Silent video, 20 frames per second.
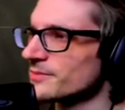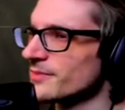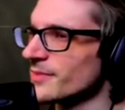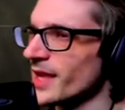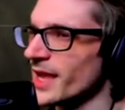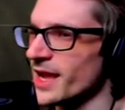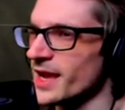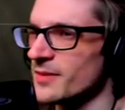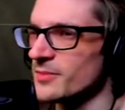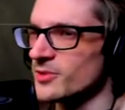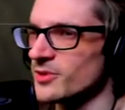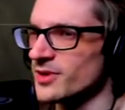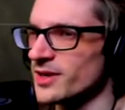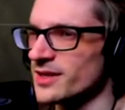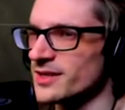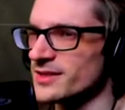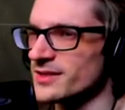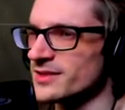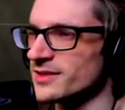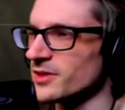Hammer I
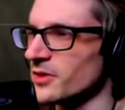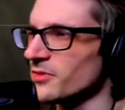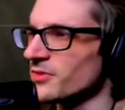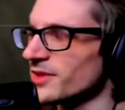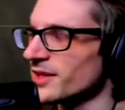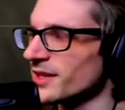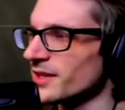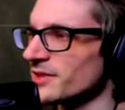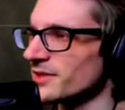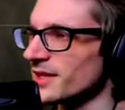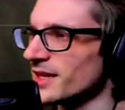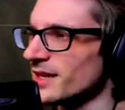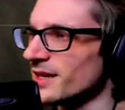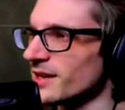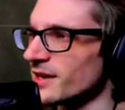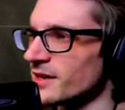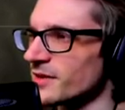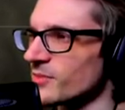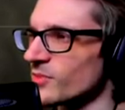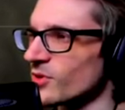don't think I'll need
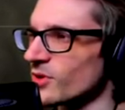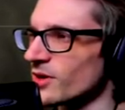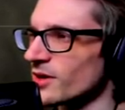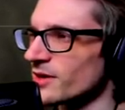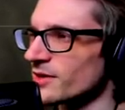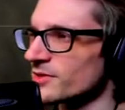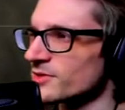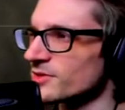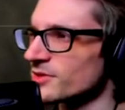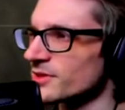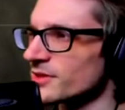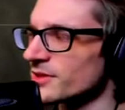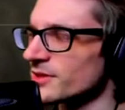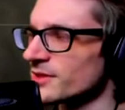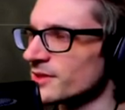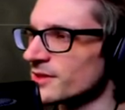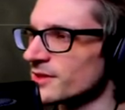anymore, honestly.